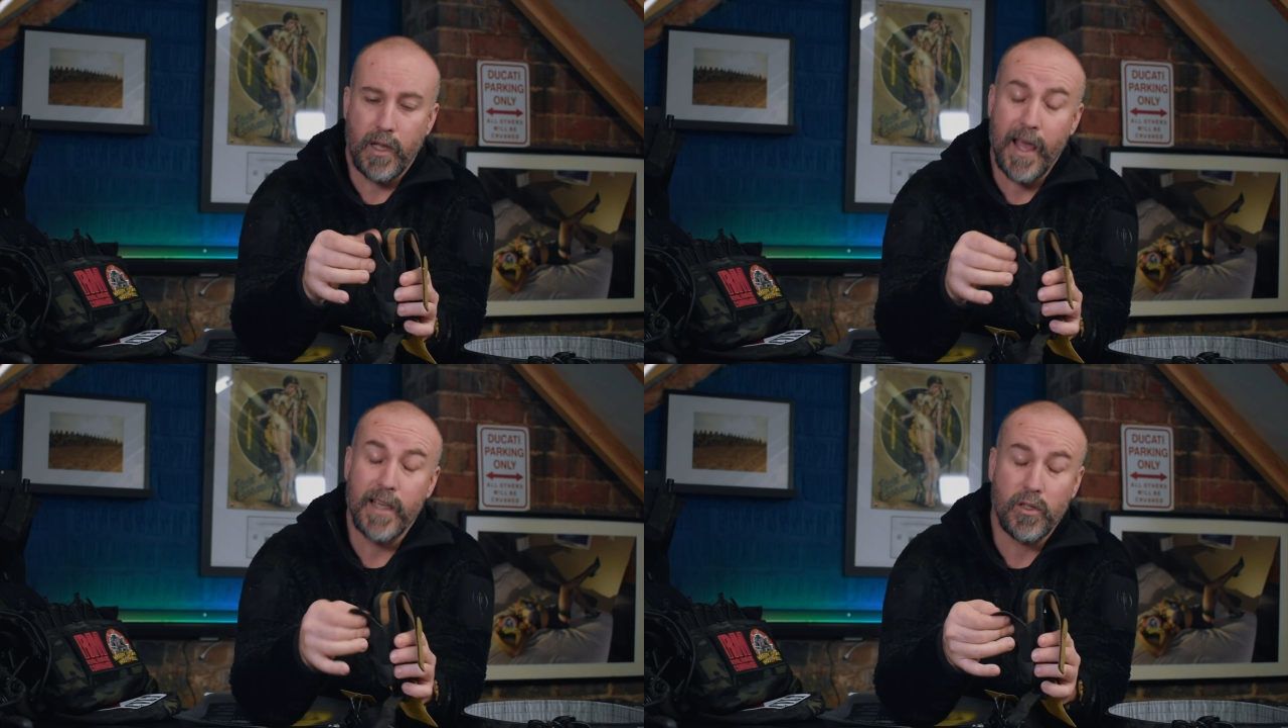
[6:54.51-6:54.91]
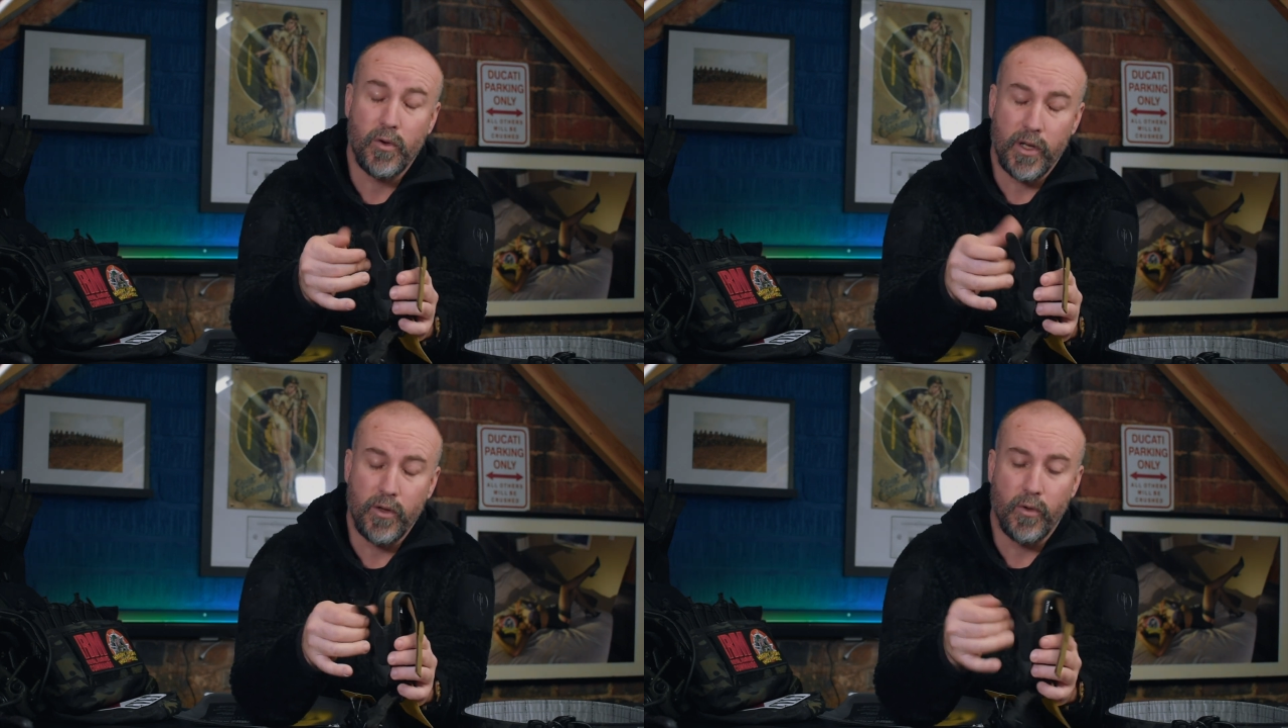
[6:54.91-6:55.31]
laser
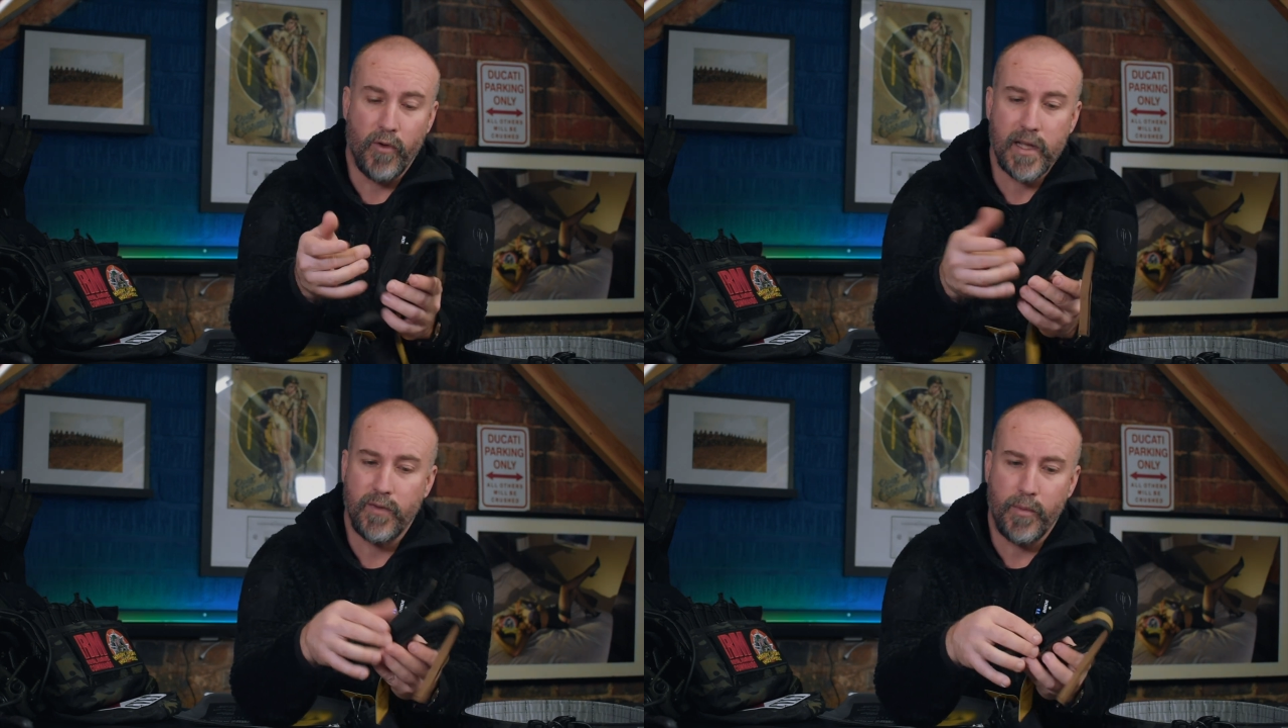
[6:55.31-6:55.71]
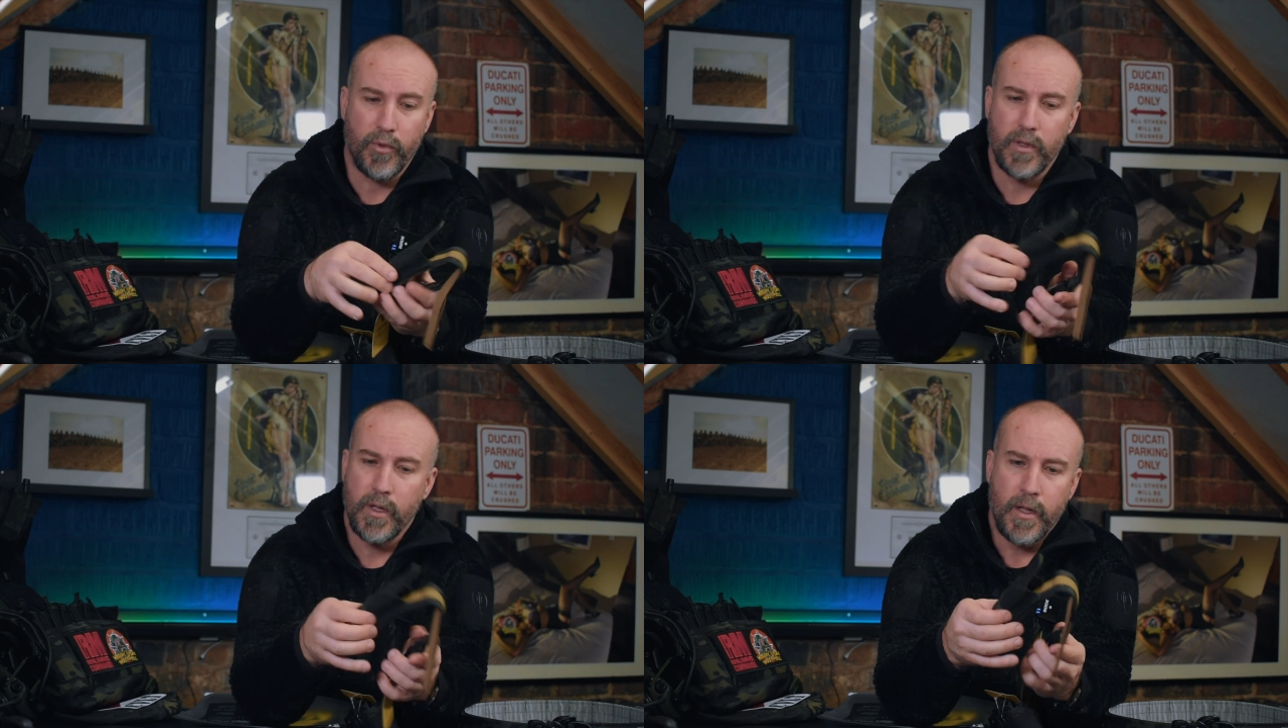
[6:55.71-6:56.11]
cutting and all the rest of it,
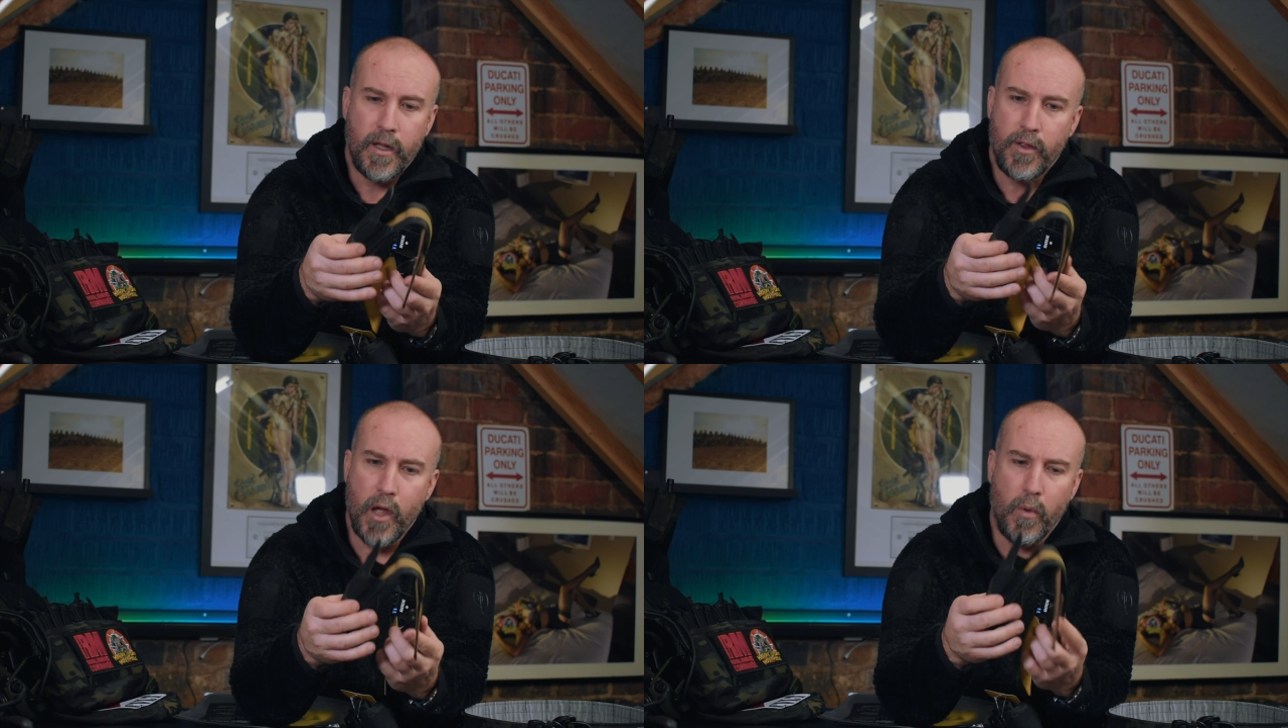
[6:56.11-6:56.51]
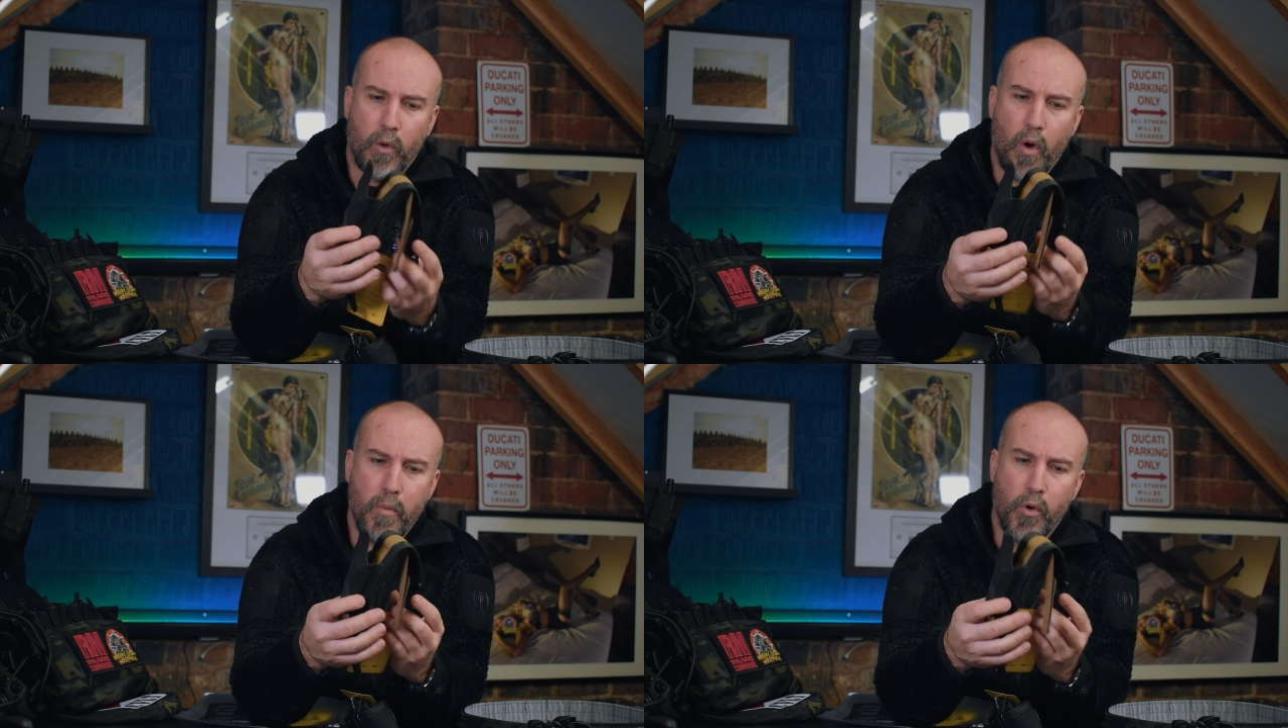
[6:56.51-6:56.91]
but no
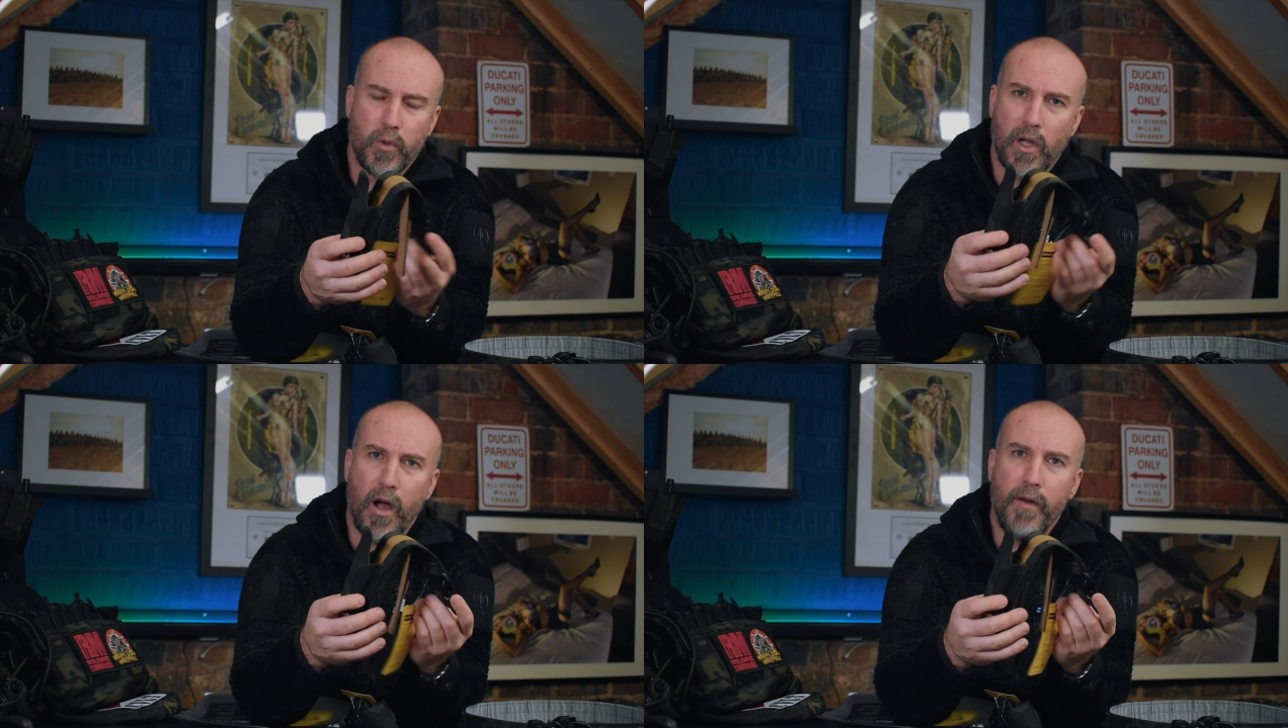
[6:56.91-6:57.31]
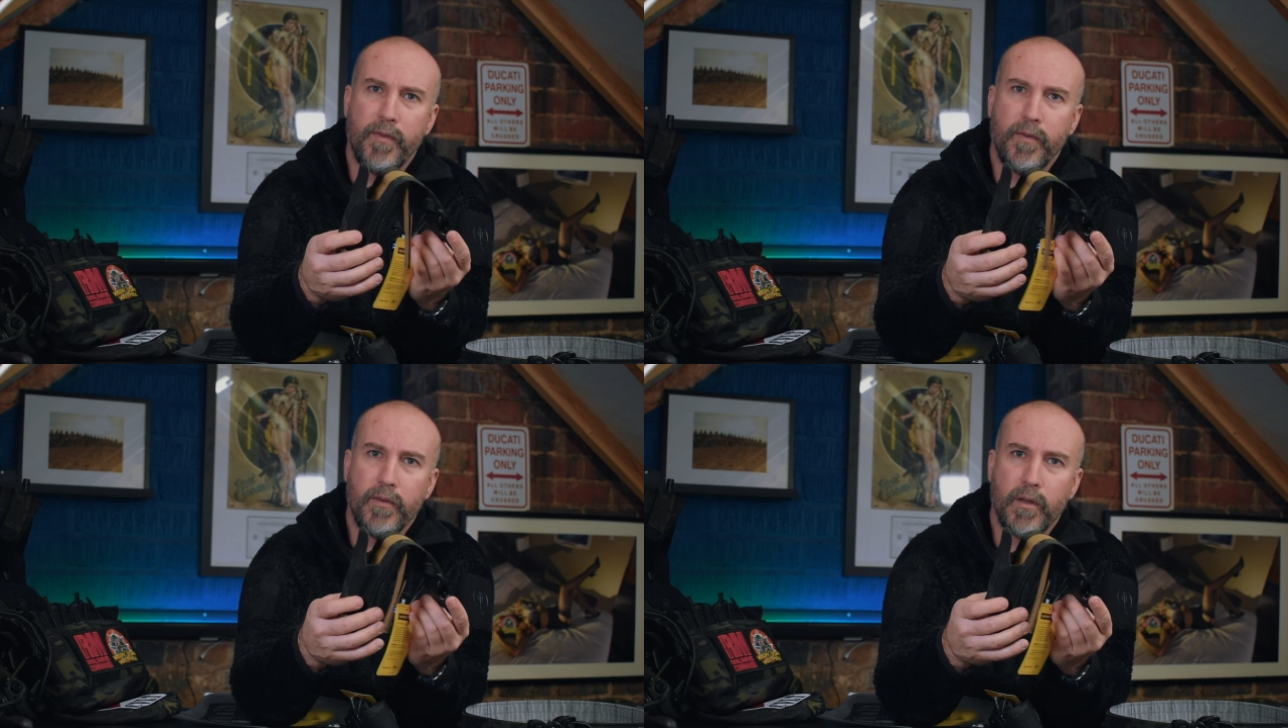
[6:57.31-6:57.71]
one quite pulls it
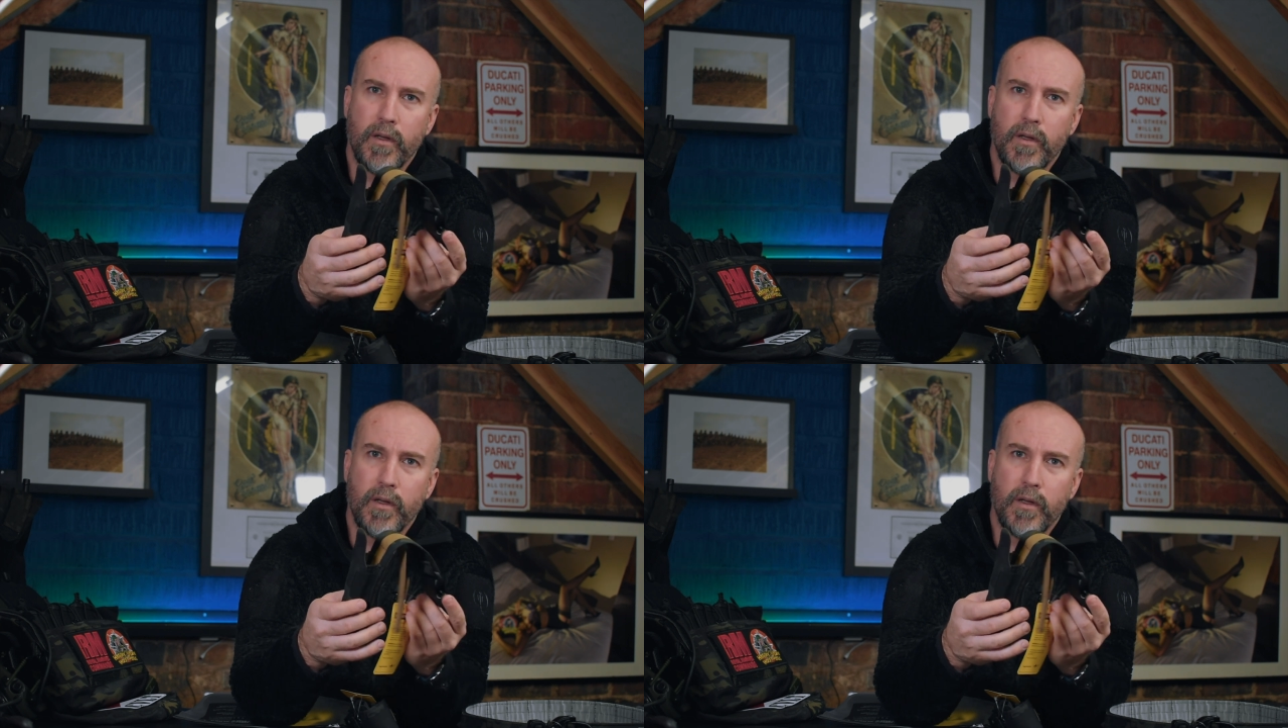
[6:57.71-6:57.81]
off